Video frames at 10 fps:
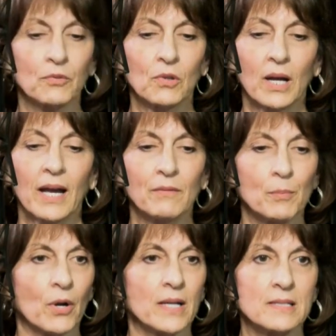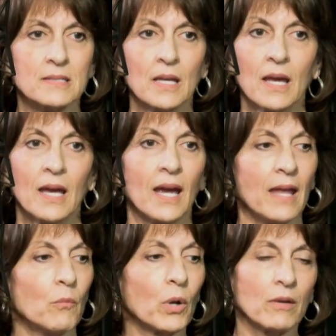look i have a price
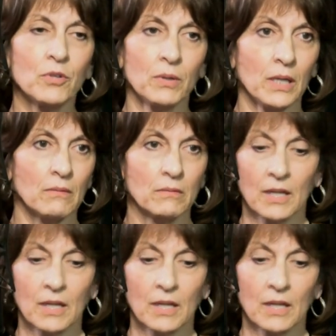and whatever you need